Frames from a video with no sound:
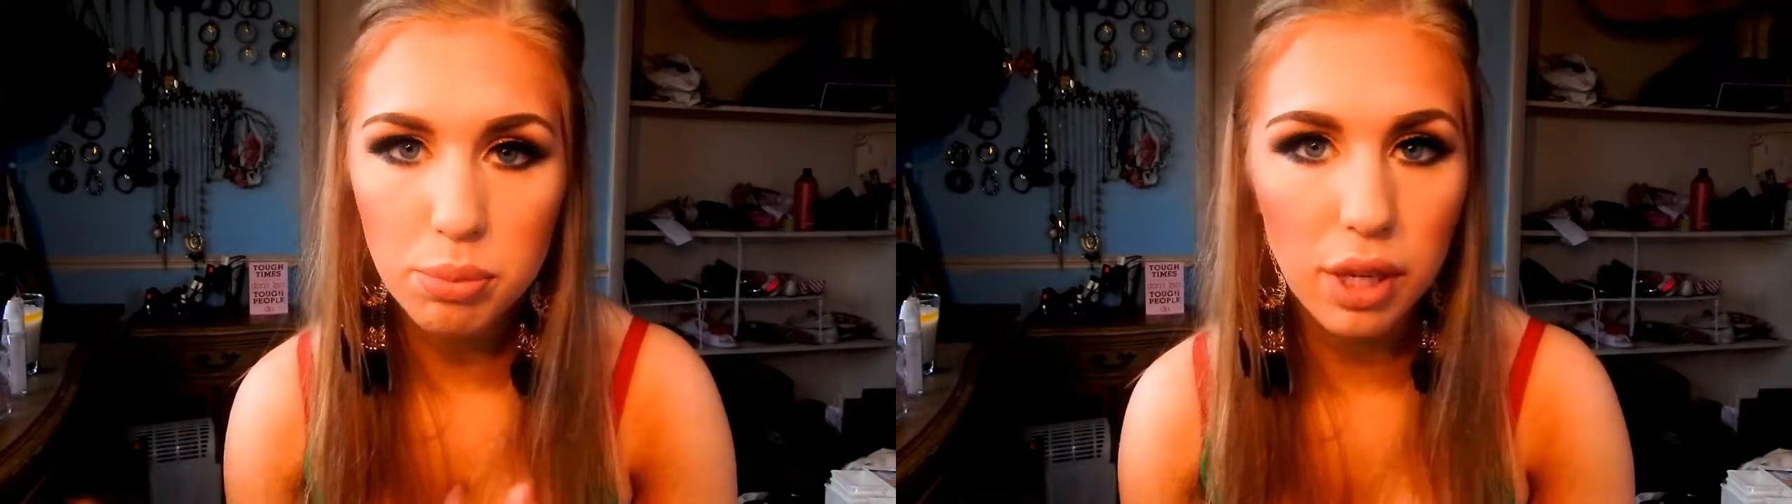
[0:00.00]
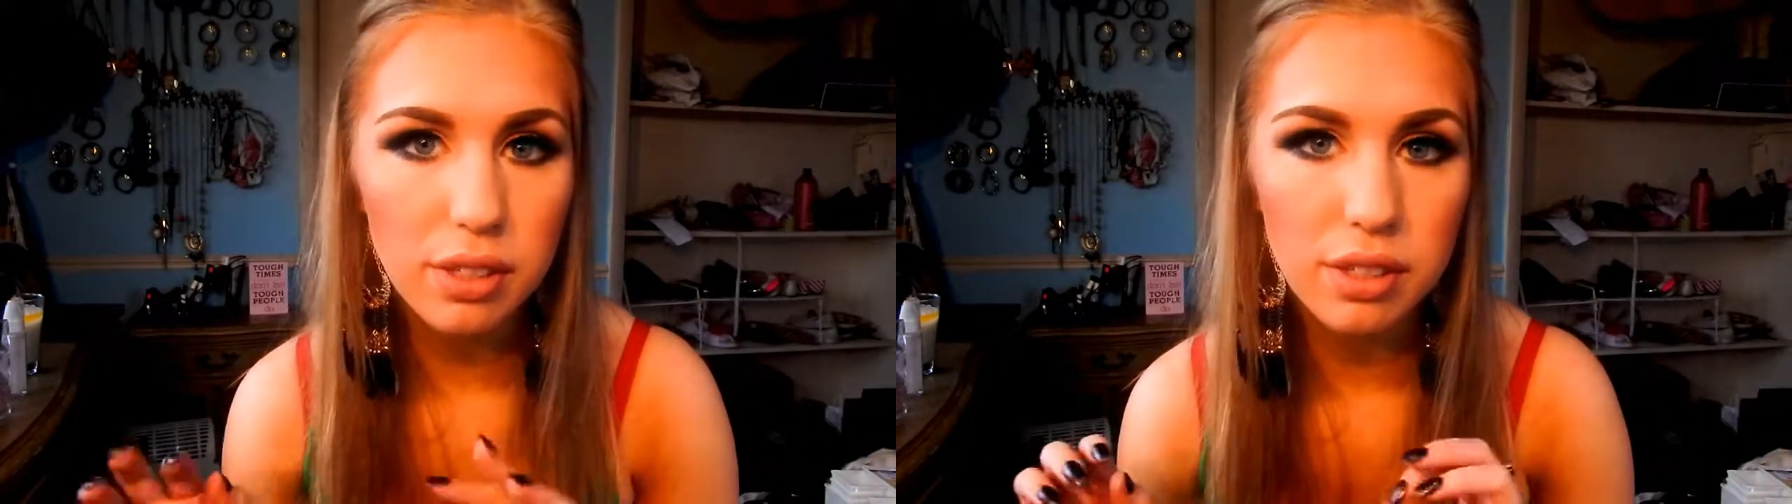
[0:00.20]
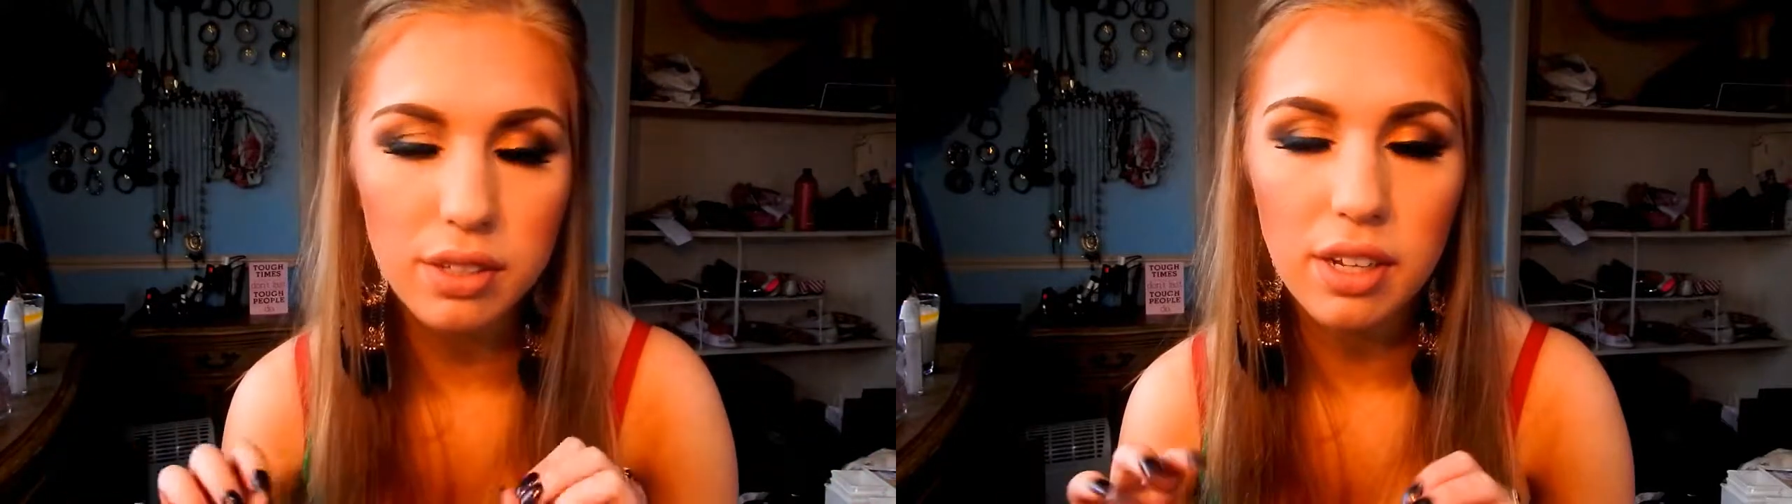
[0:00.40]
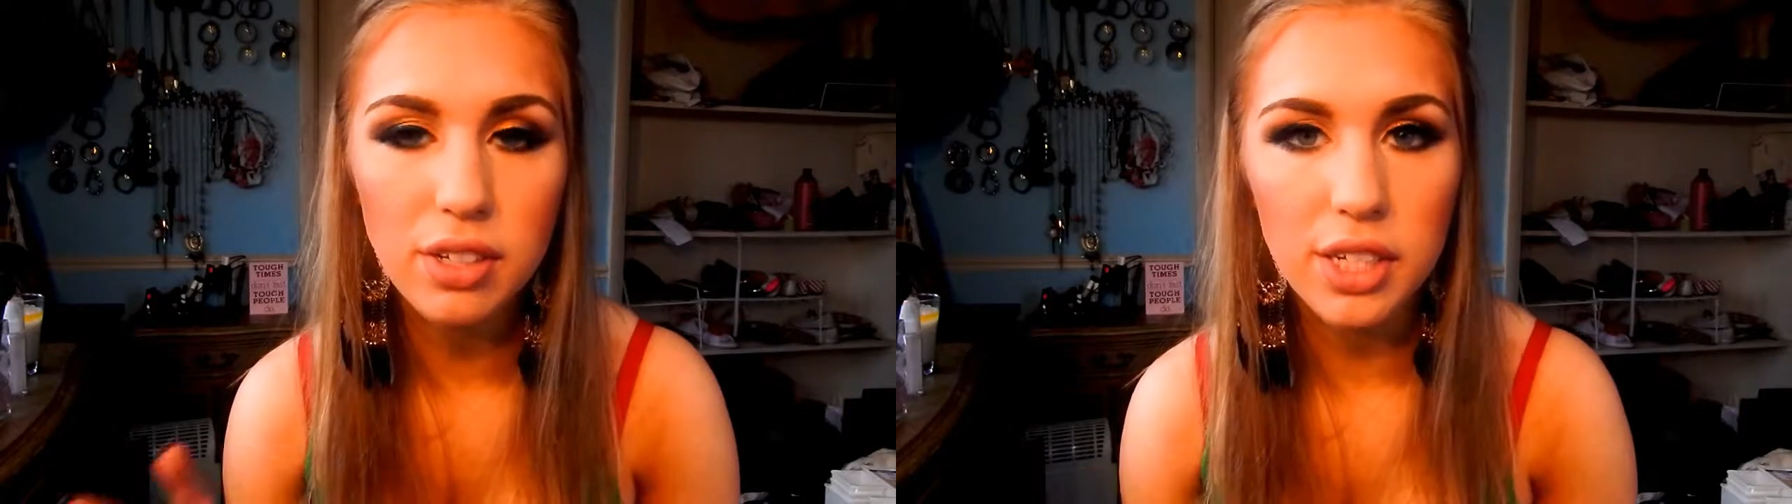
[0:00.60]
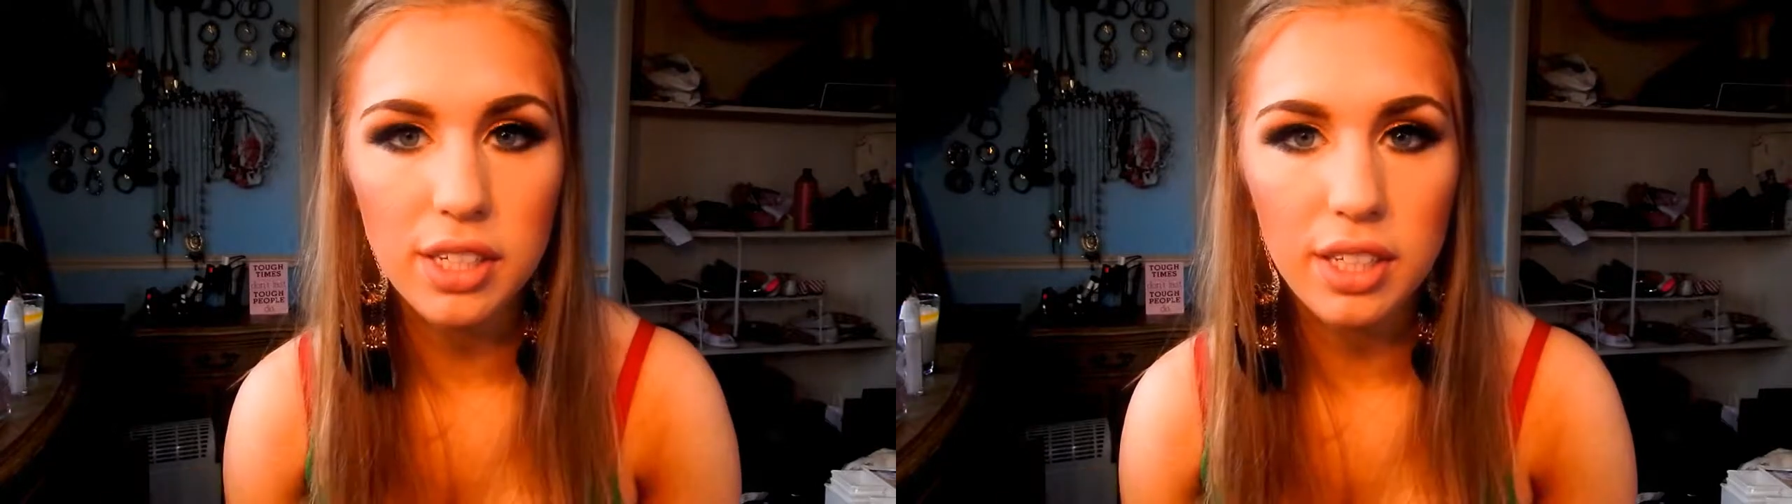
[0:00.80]
bronzer,
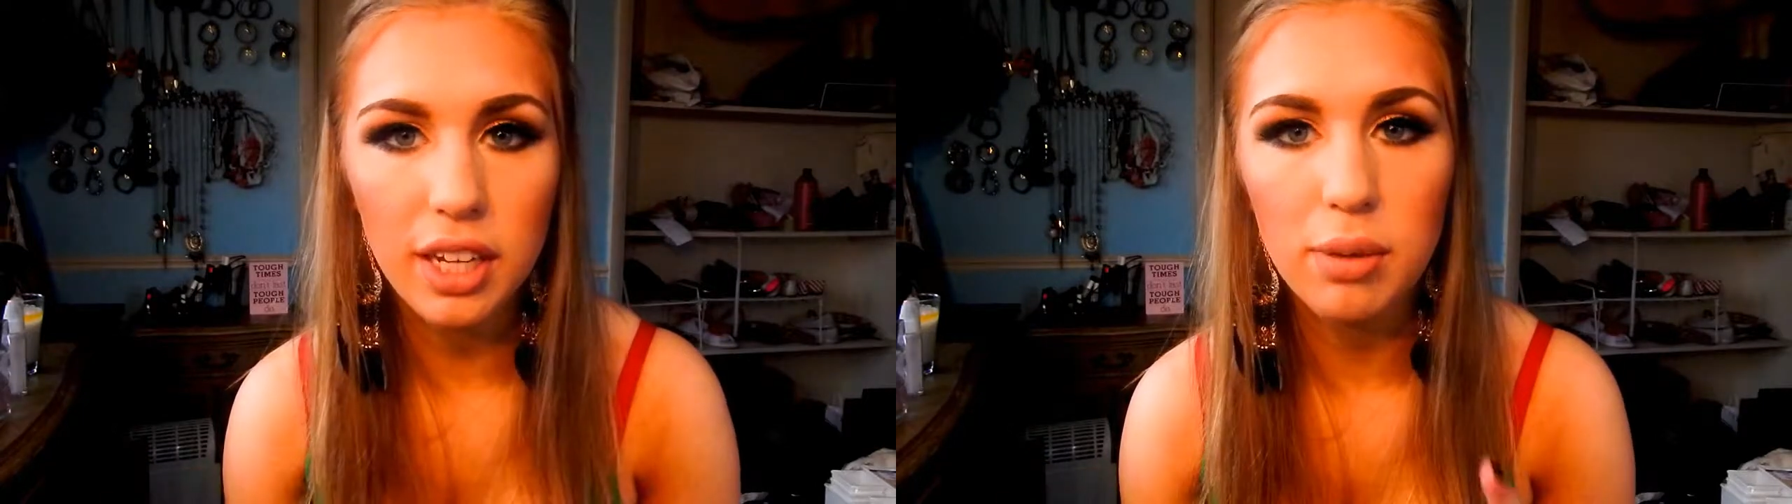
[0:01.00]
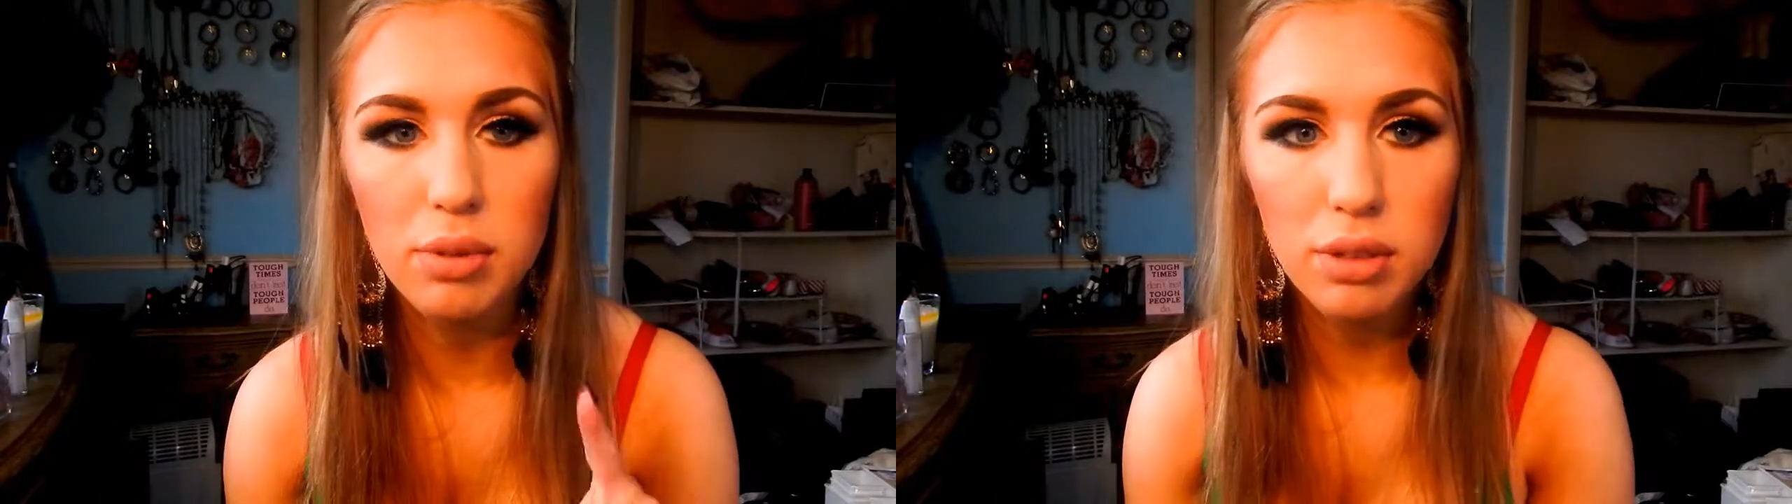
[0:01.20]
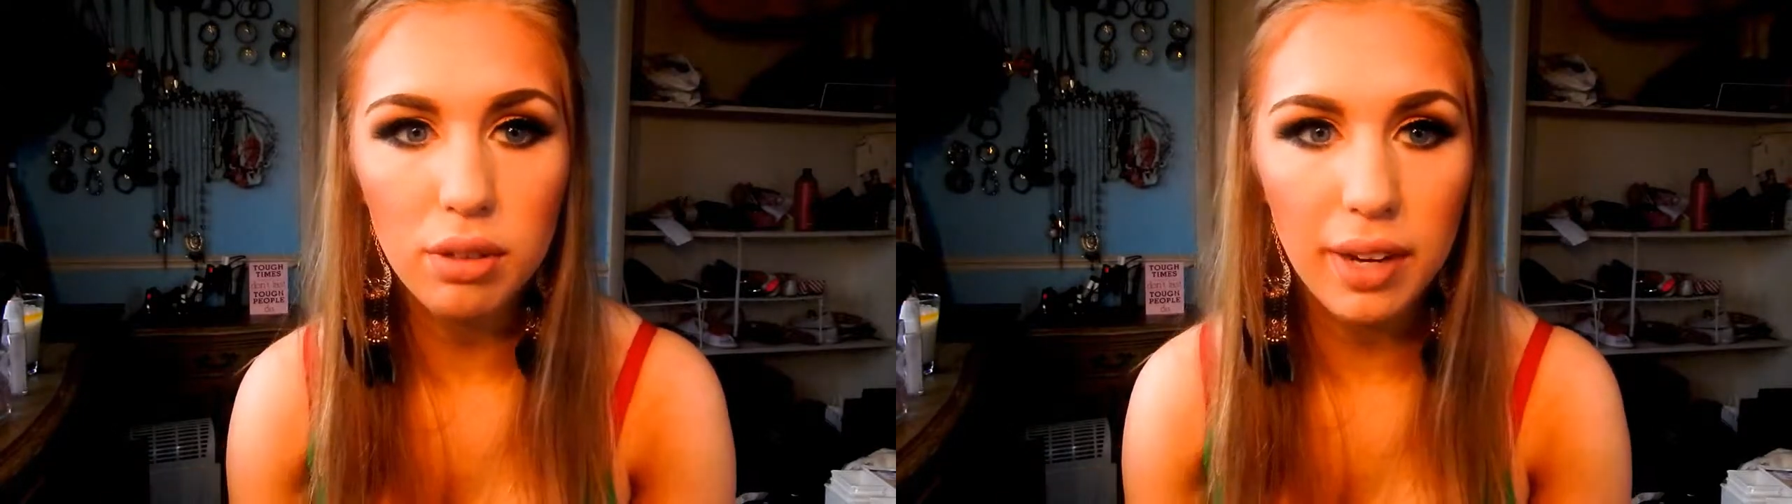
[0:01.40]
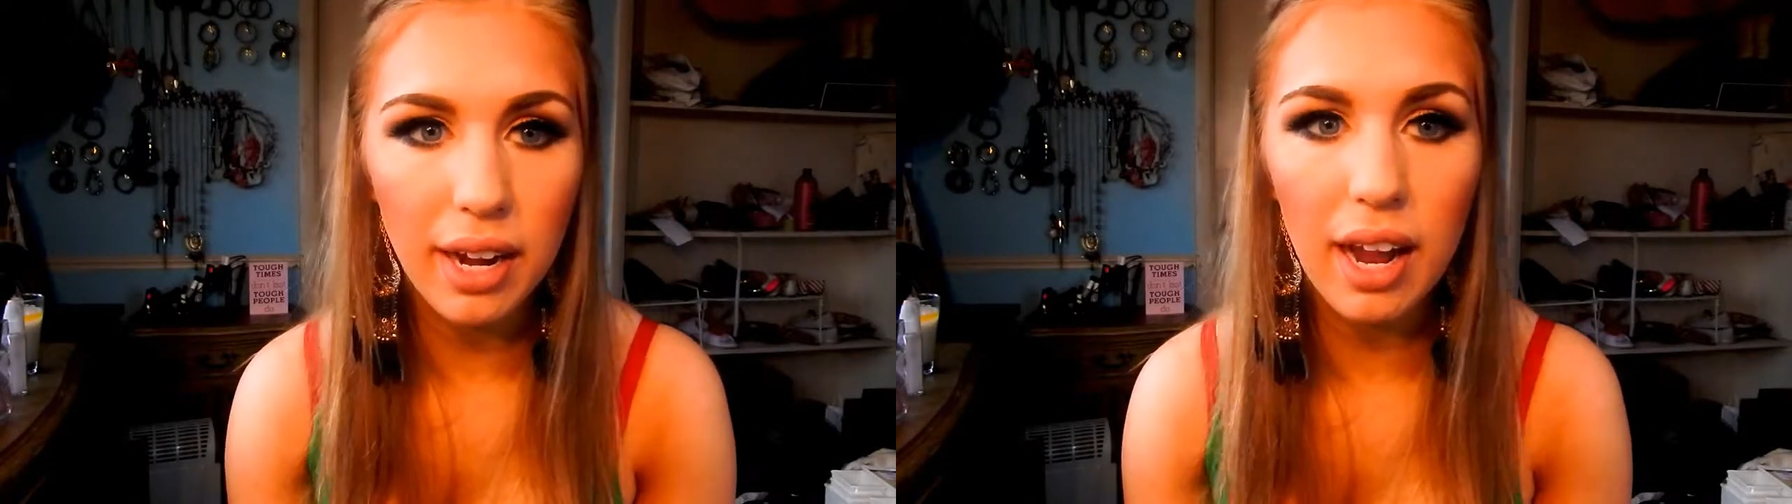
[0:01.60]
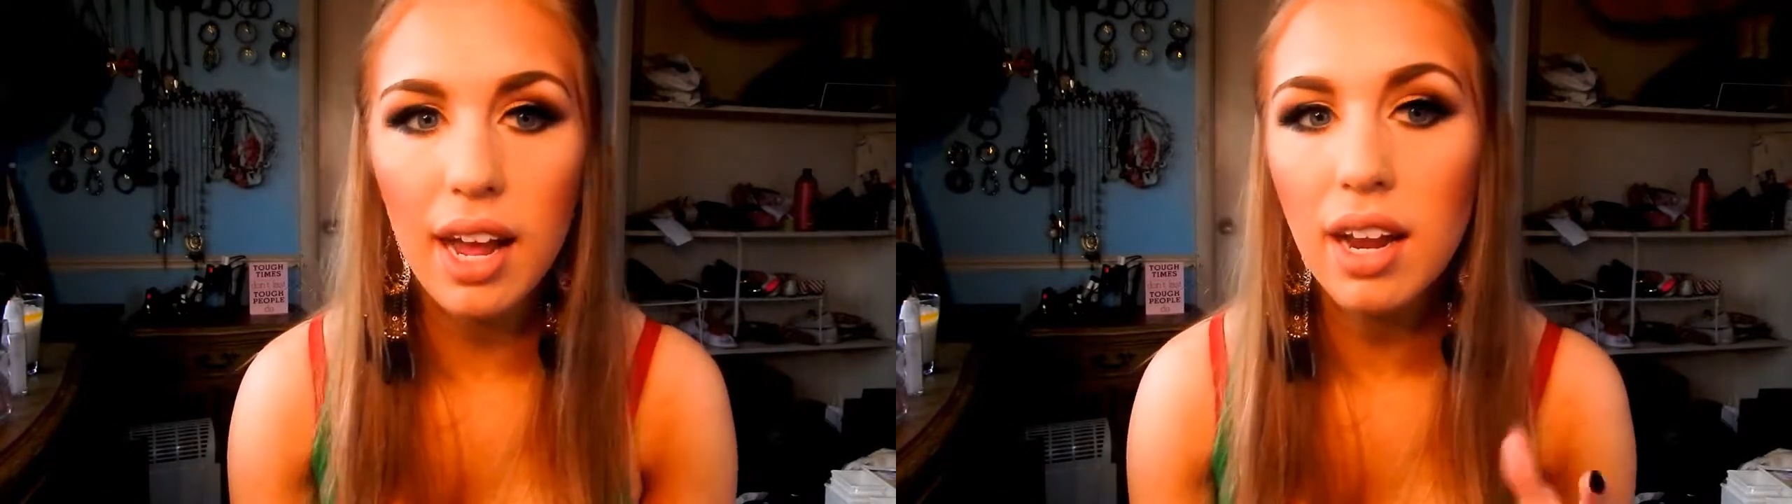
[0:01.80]
touch anything up, you go
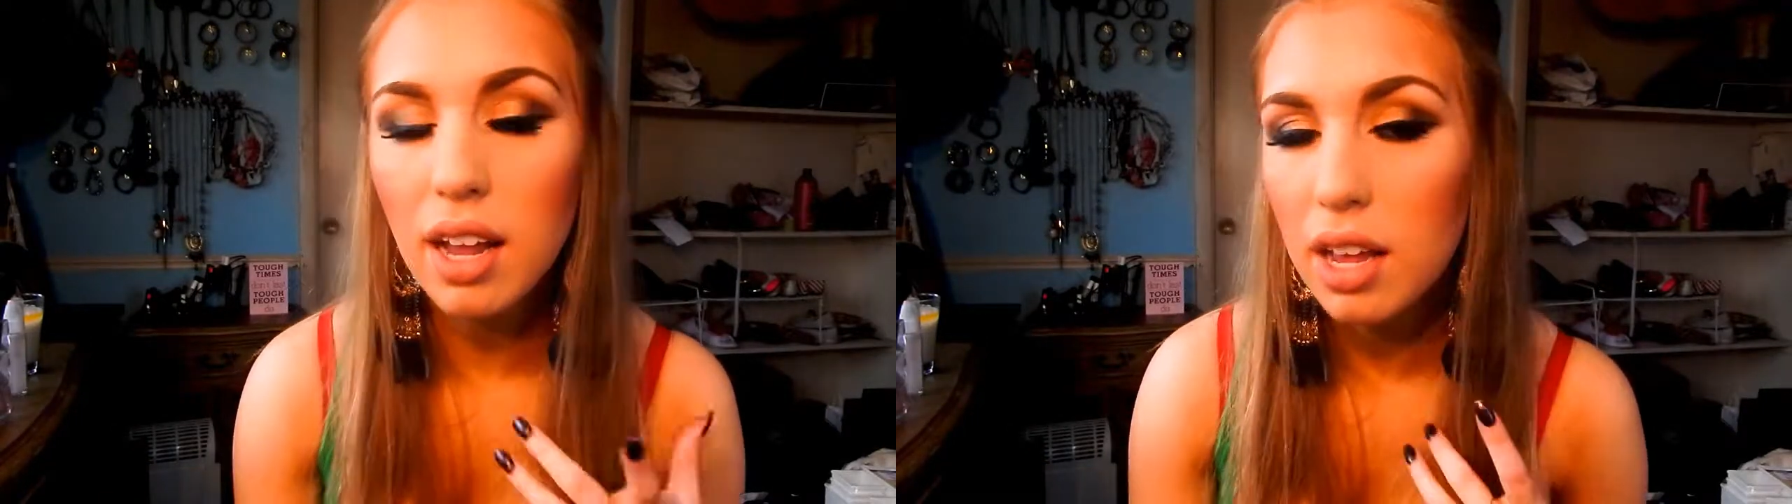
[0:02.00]
right ahead.